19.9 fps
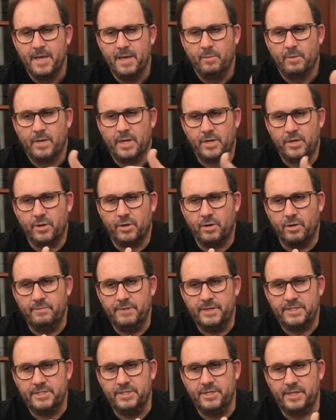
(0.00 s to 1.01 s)
When I got on
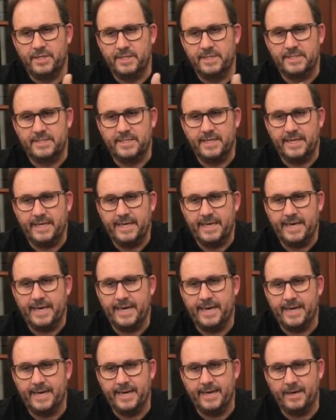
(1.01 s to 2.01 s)
this, and you can see
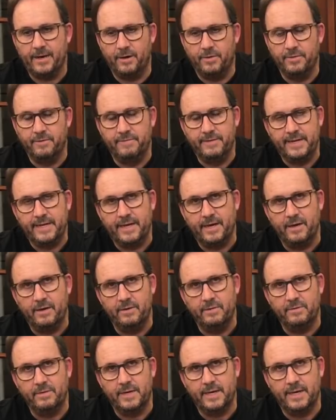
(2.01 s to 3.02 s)
on the
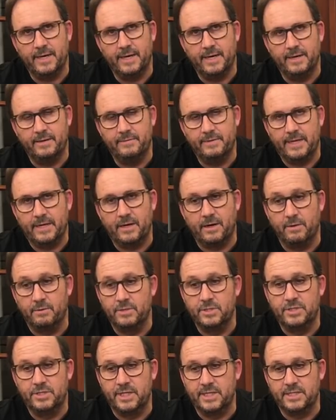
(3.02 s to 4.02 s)
video that I
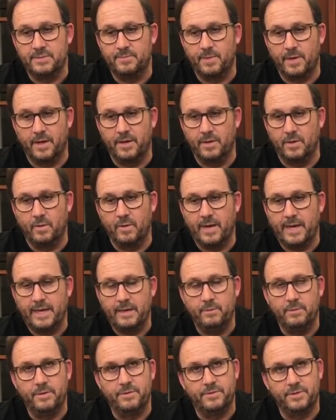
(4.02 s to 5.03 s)
was just blown away
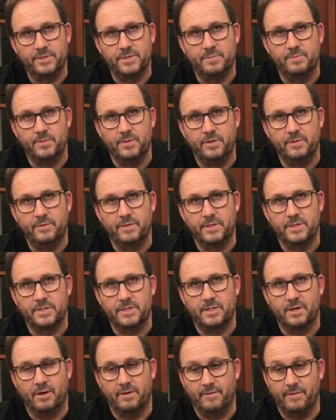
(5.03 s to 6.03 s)
with the
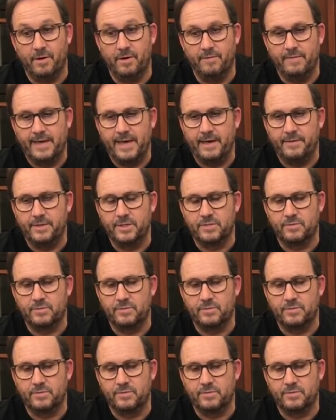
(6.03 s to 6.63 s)
smoothness of how this